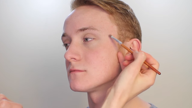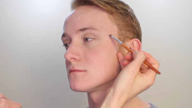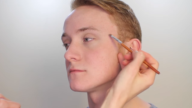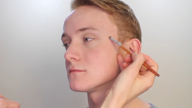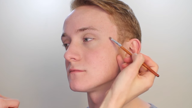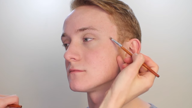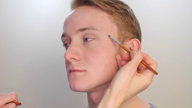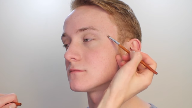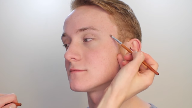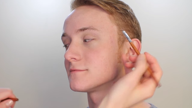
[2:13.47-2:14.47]

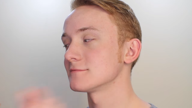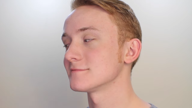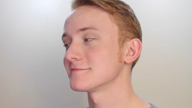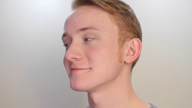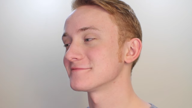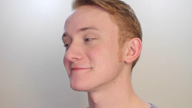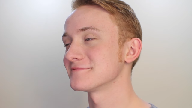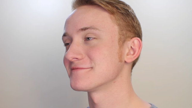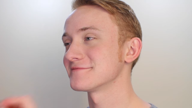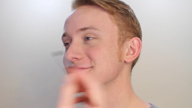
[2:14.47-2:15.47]

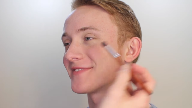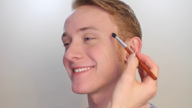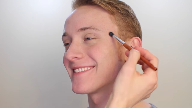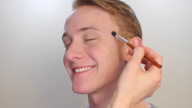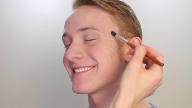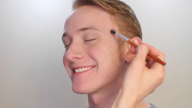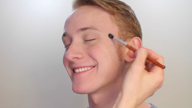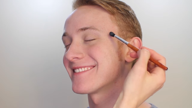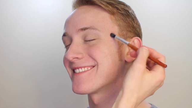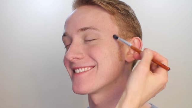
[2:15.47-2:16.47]

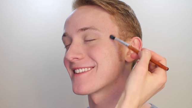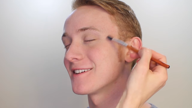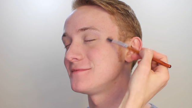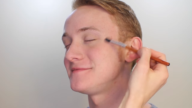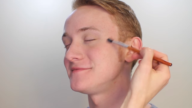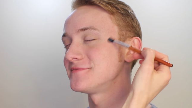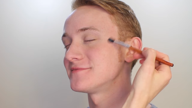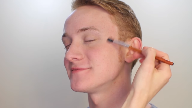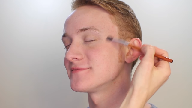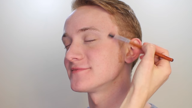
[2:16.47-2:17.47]

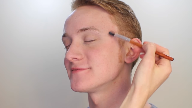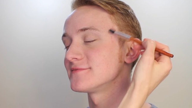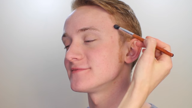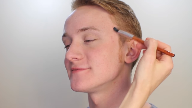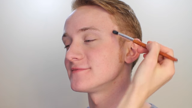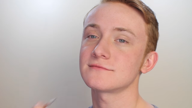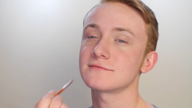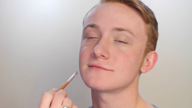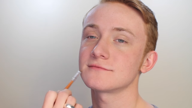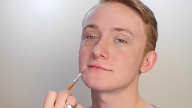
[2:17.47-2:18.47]

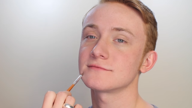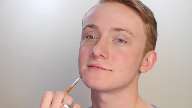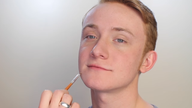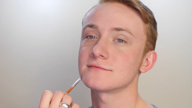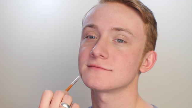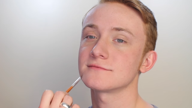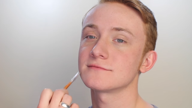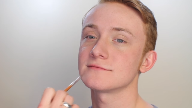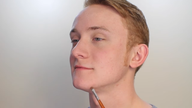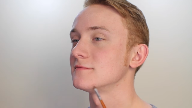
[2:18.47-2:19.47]

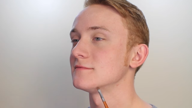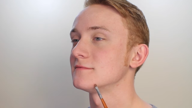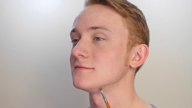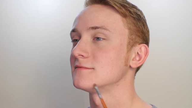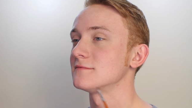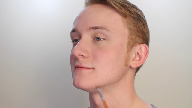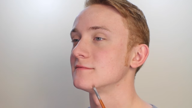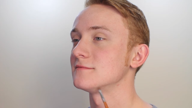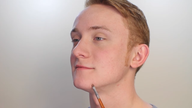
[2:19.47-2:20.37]
(silence)